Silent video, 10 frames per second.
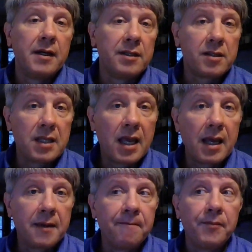
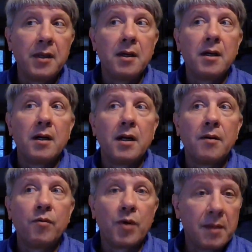Instead,
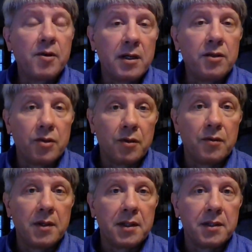what I'm going to
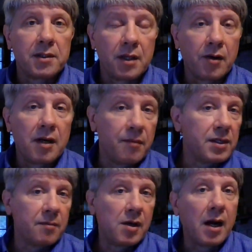do is there are going to be
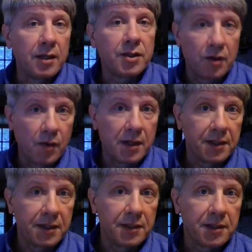some
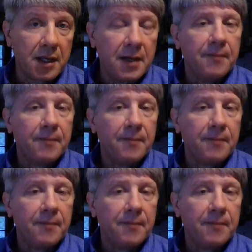consequences.